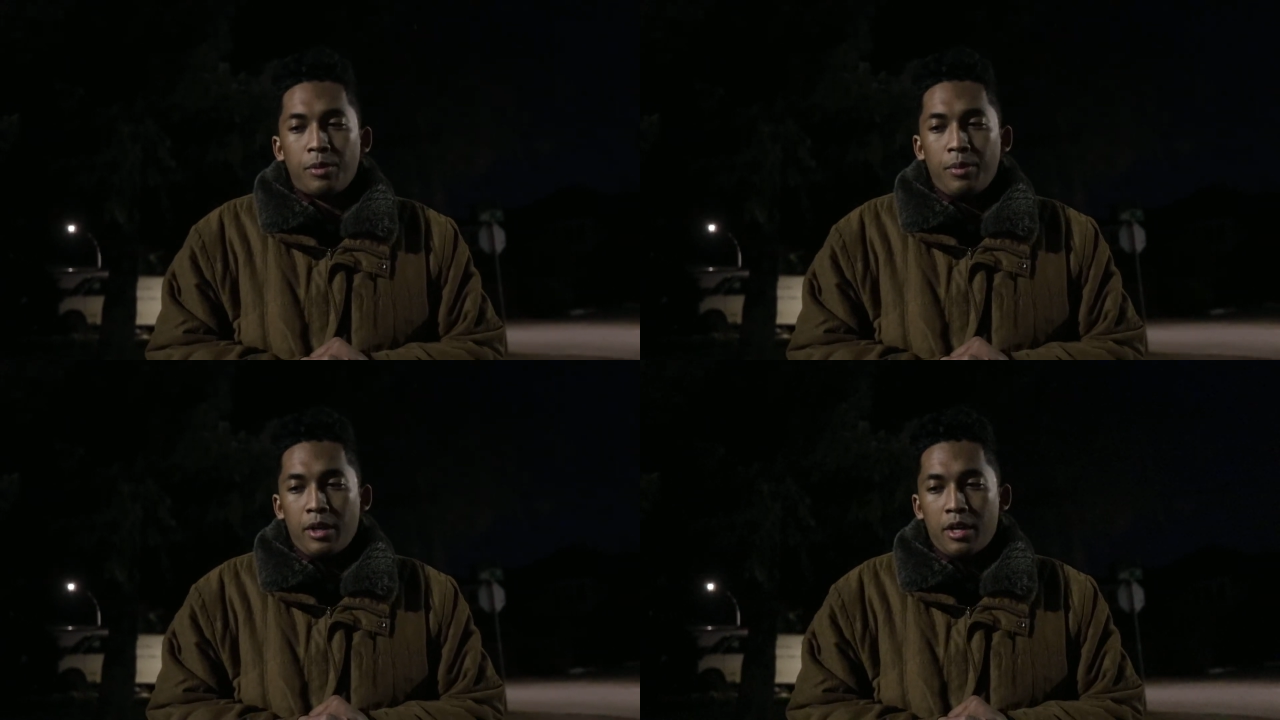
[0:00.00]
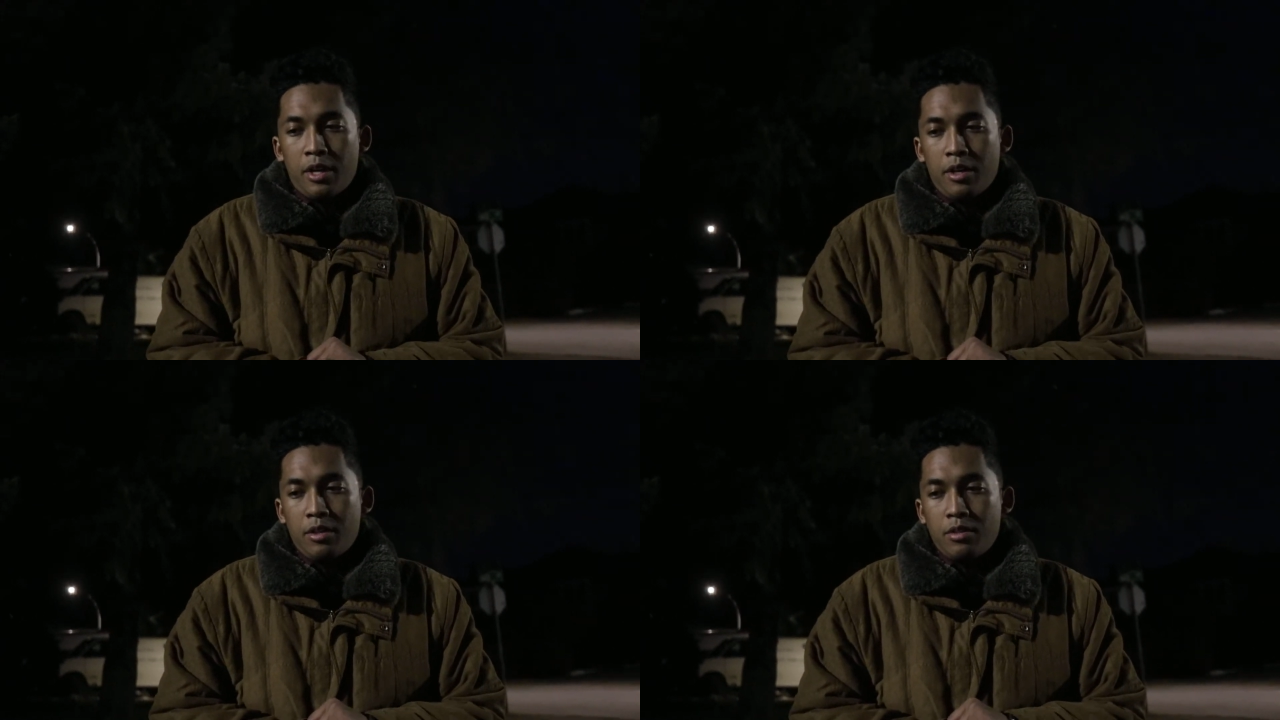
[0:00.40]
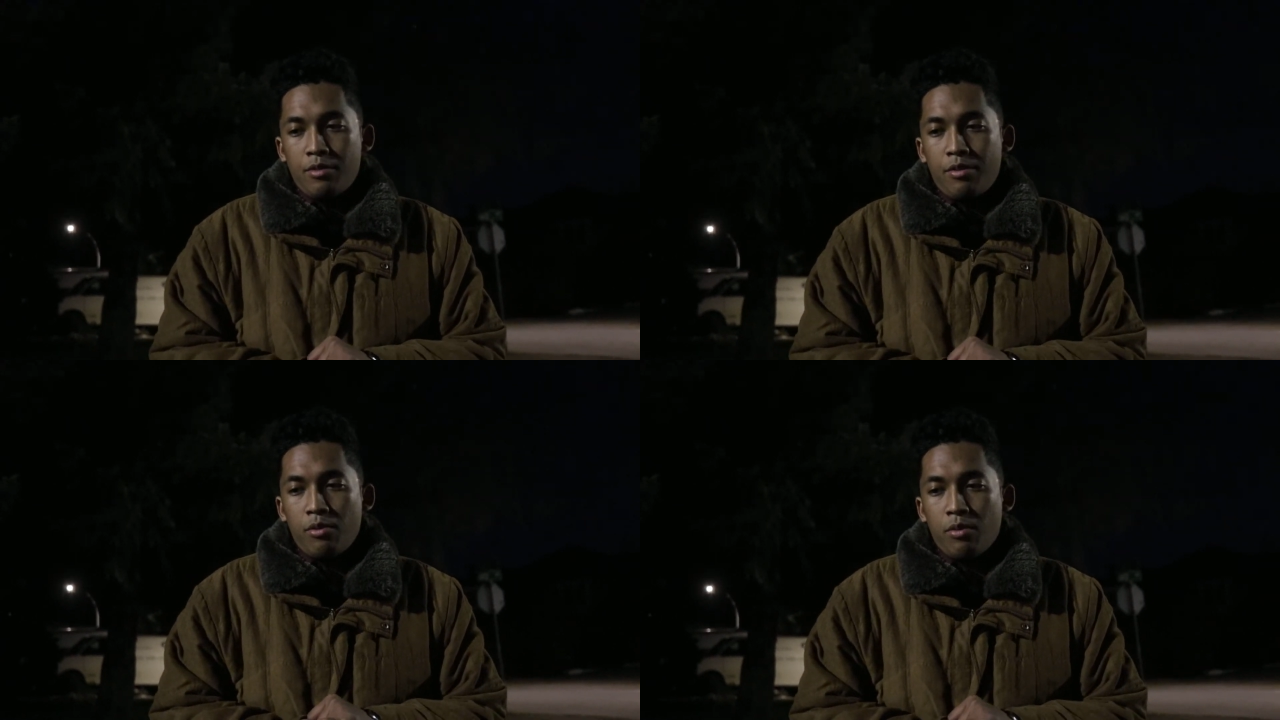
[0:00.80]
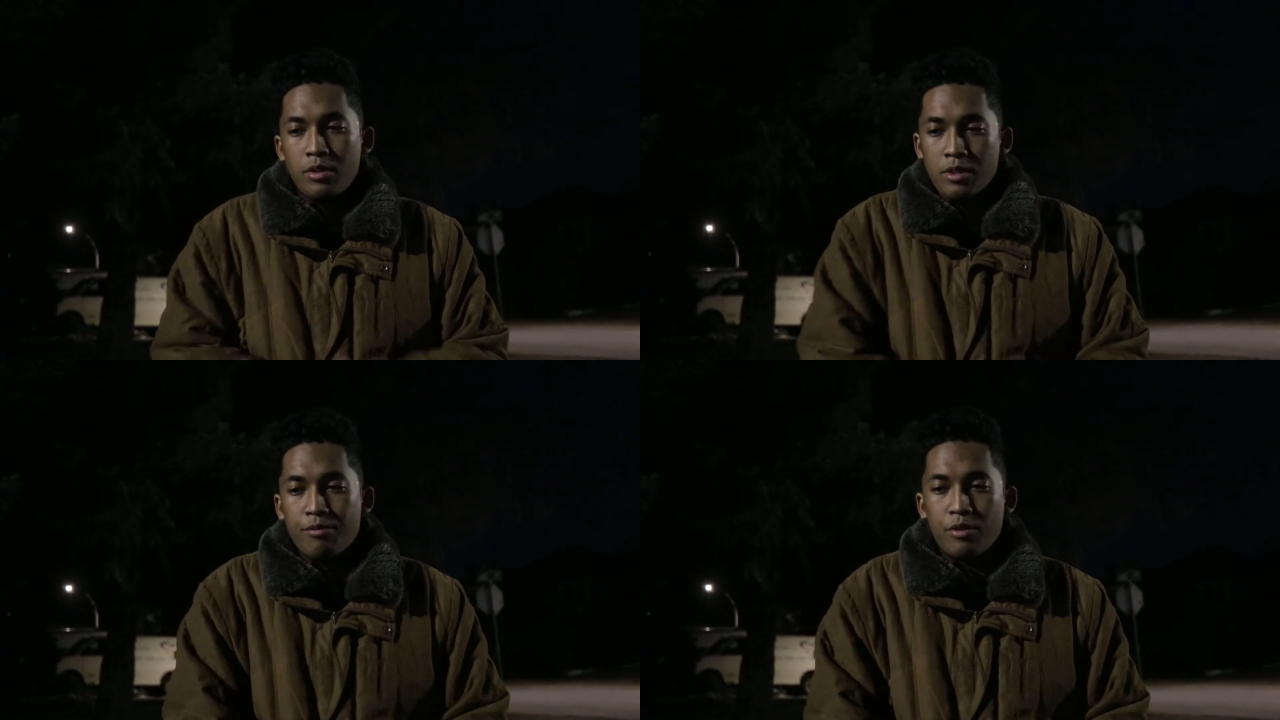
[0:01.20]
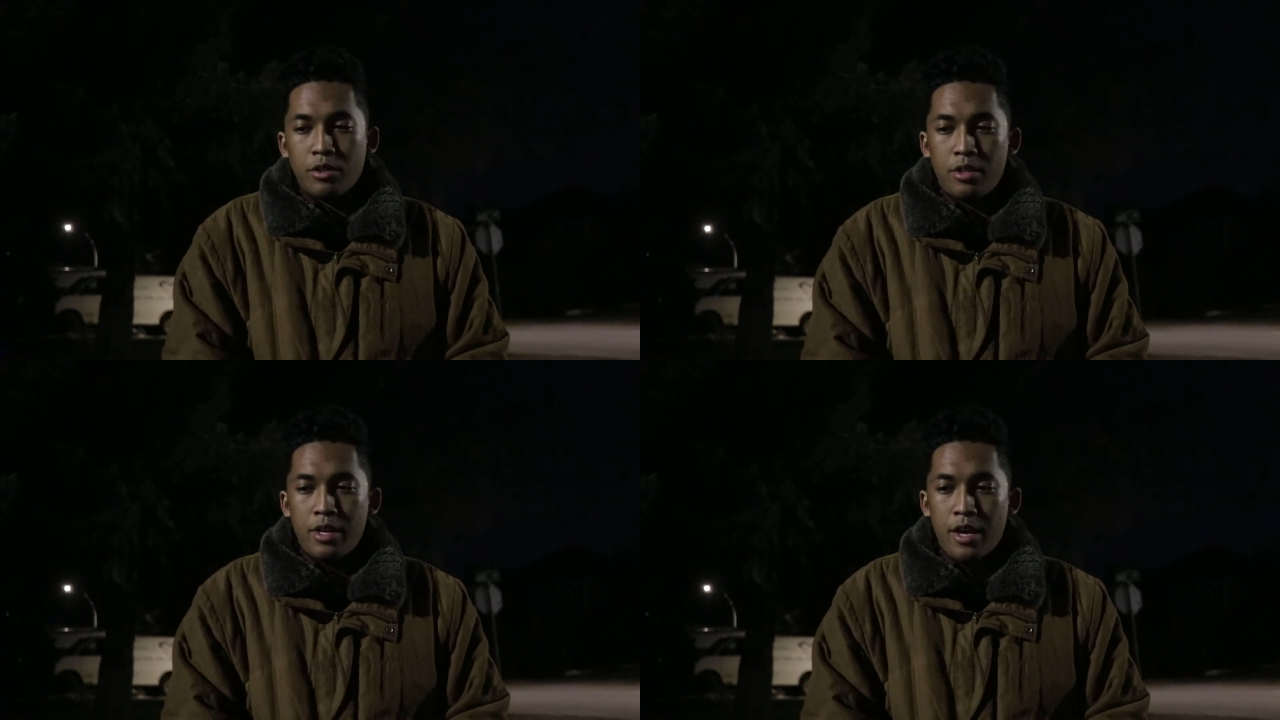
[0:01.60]
Because if it wasn't for
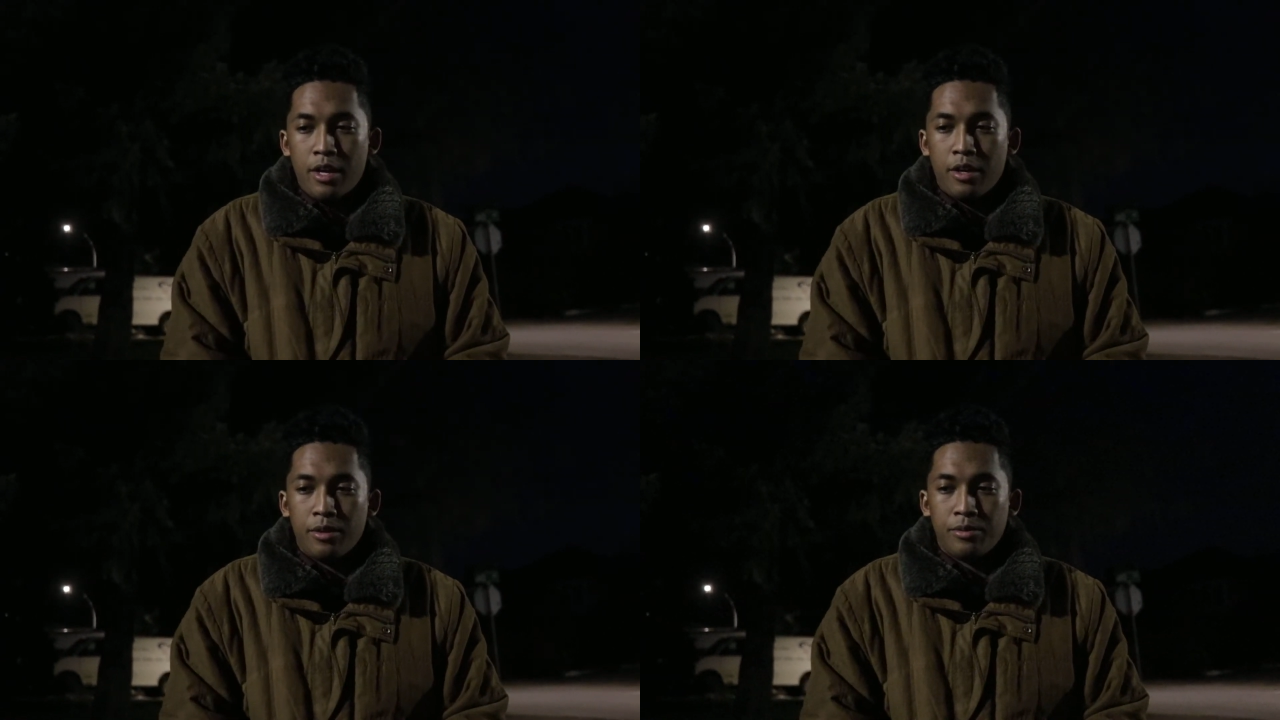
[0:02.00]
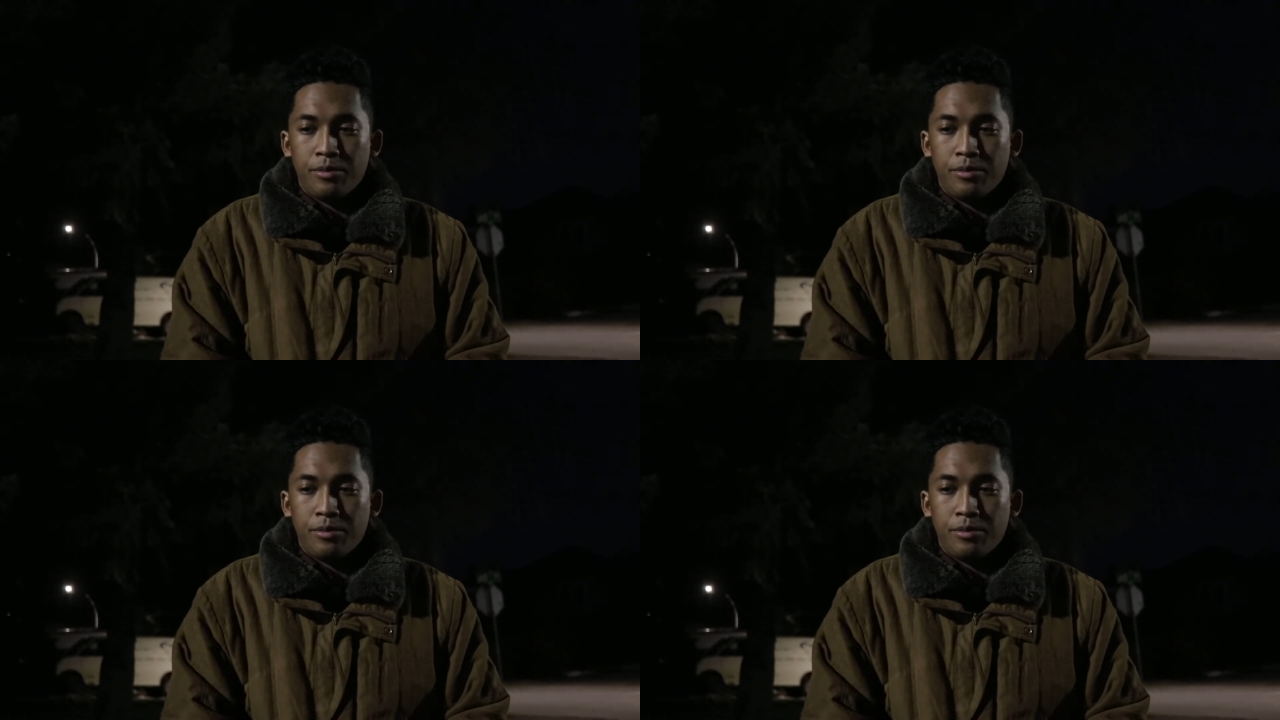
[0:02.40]
today,